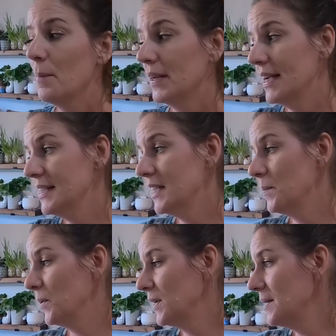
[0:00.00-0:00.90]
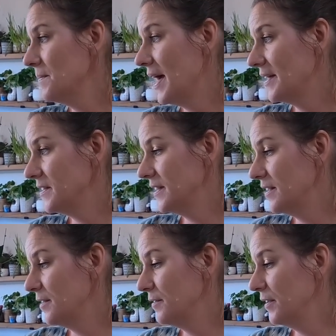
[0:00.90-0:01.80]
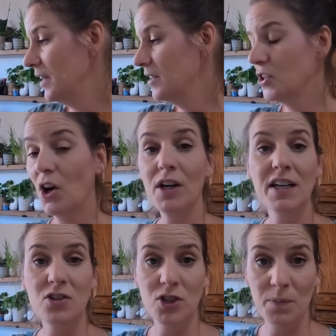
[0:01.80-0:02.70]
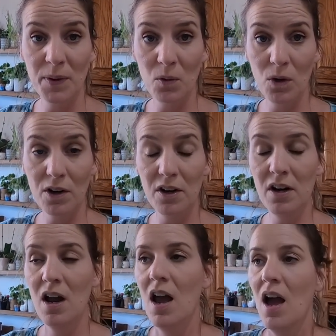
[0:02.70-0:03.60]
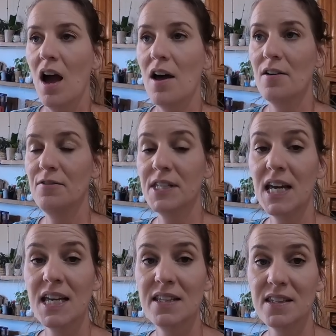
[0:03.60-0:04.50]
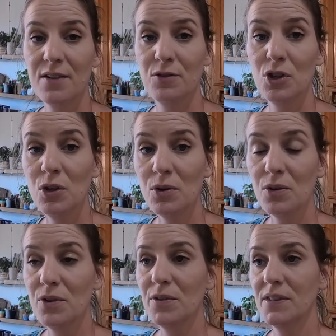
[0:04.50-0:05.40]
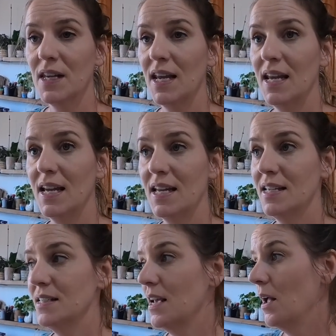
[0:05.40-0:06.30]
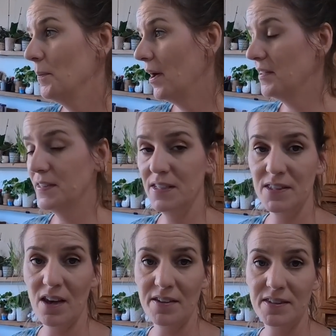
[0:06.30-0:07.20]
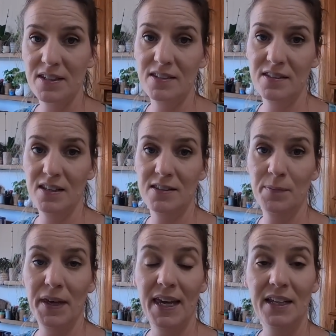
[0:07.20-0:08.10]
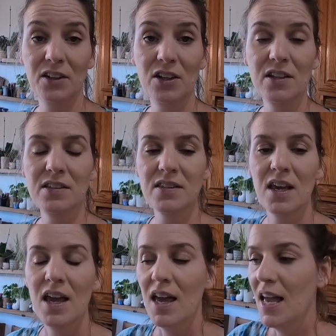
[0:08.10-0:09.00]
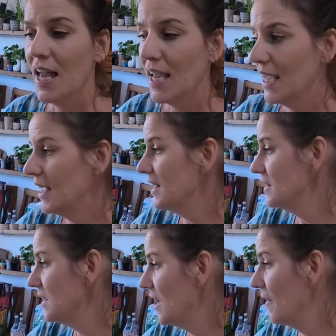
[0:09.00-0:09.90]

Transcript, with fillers: but I did a pretty massive Target shipping order of tons of noodles and pasta sauces and some canned goods. And